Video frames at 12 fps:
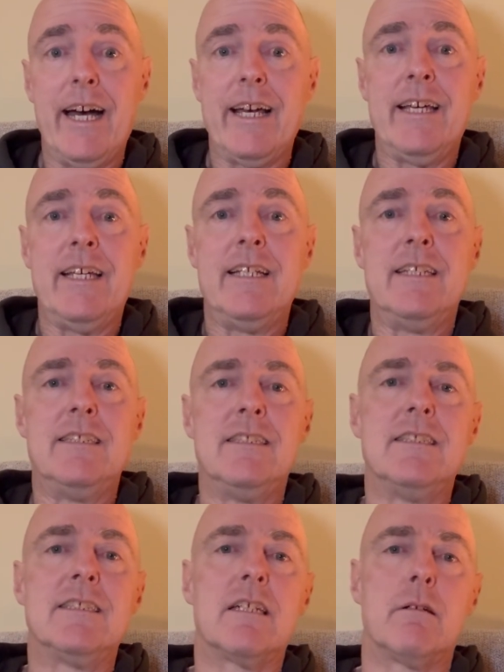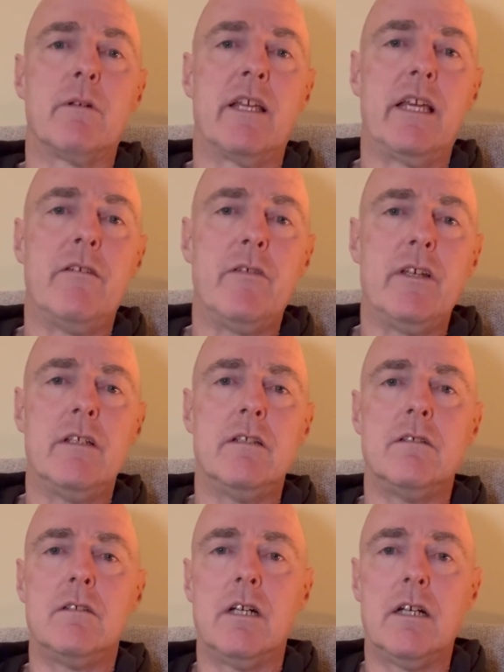is I'm going to give
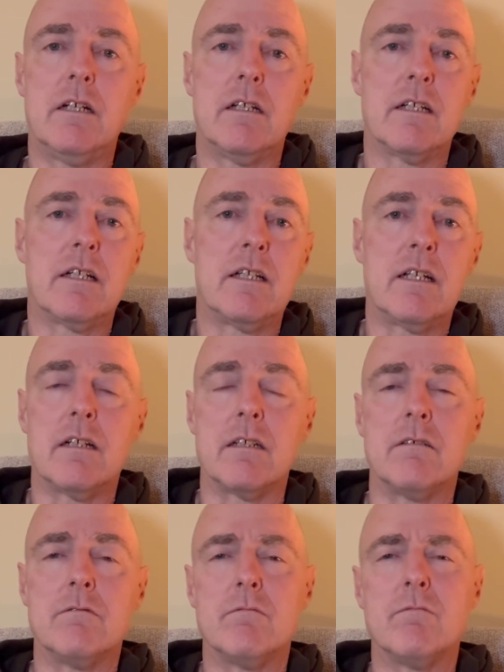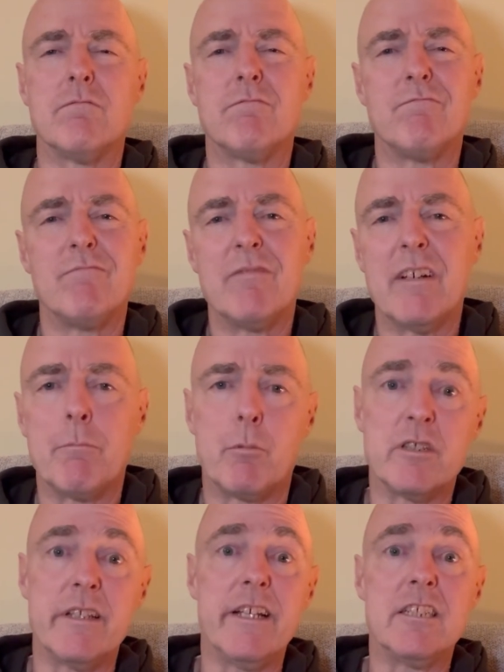you kind of
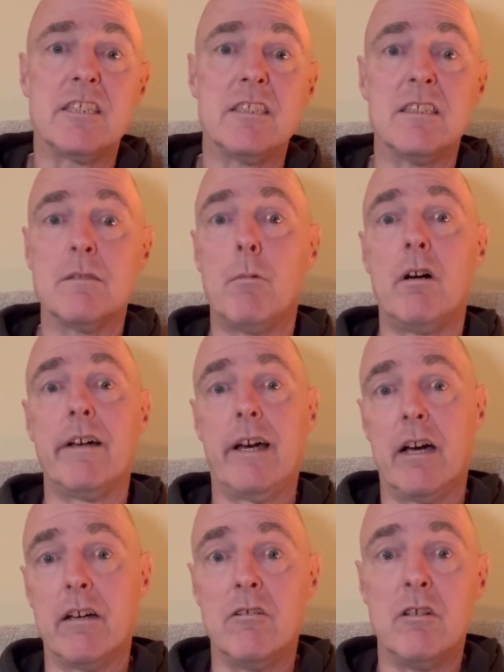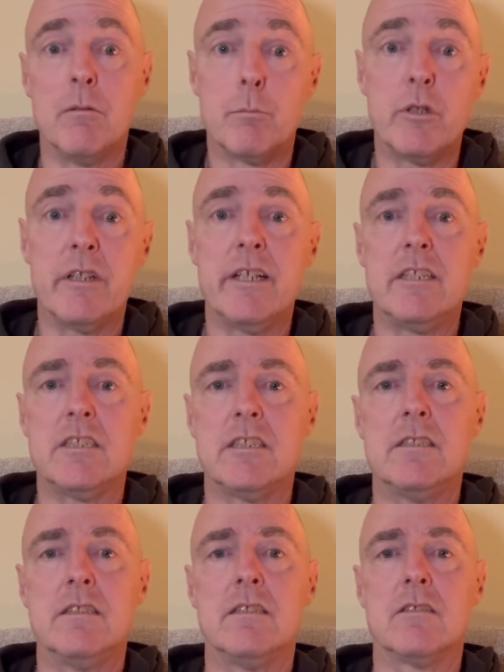predictions, my own
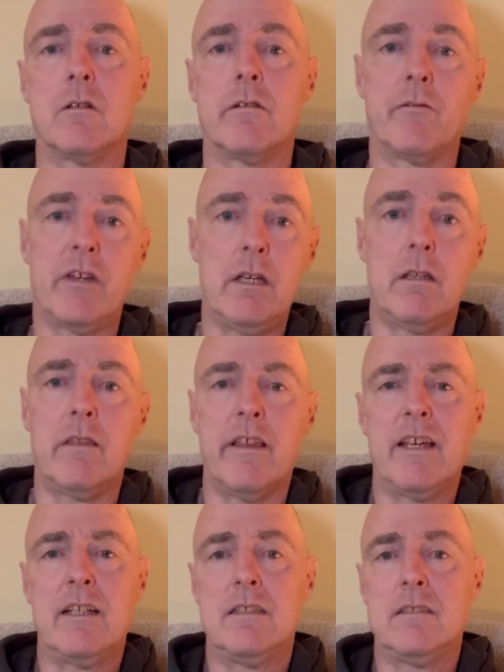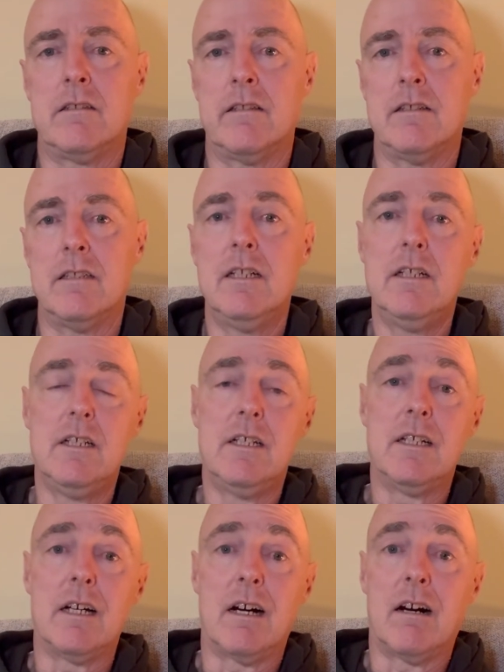predictions on a few things that
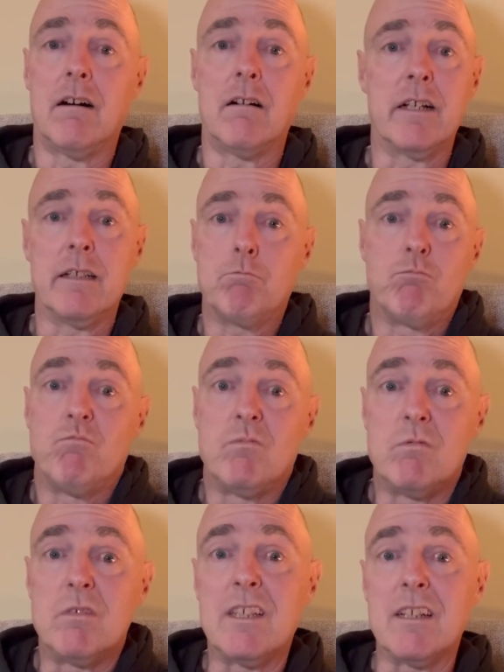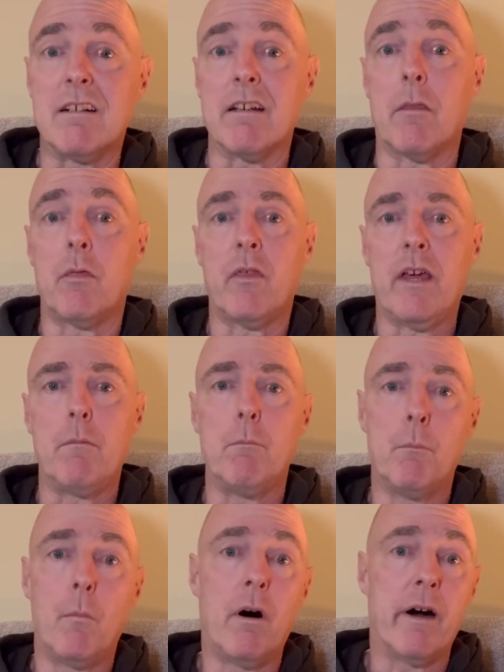I kind of think
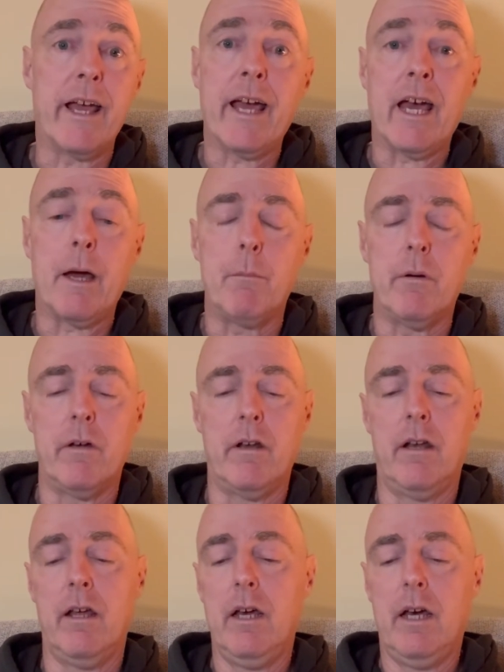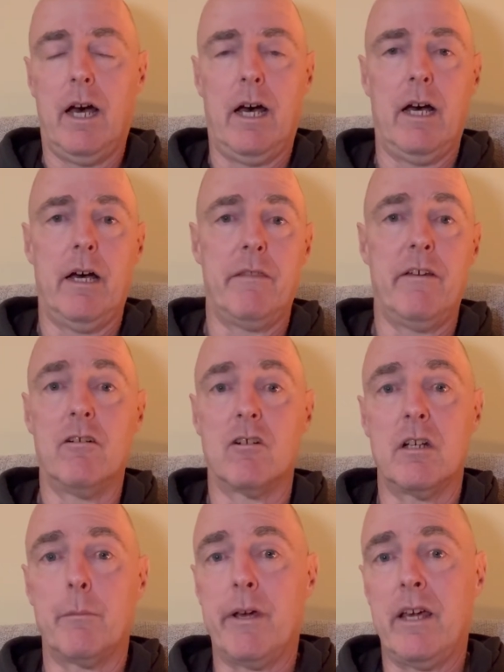might happen. They're not going
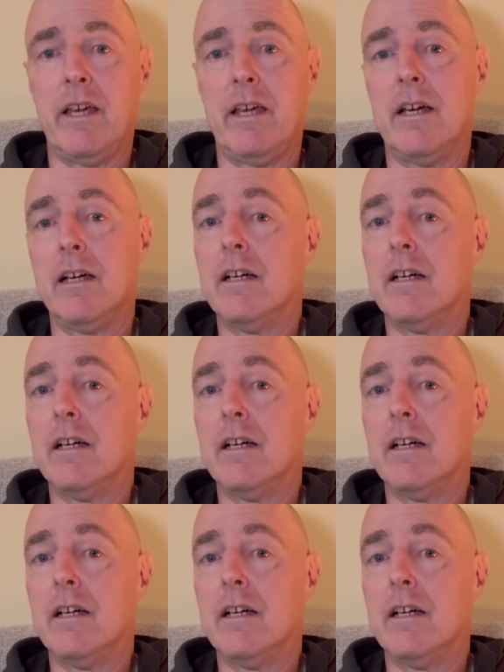to be,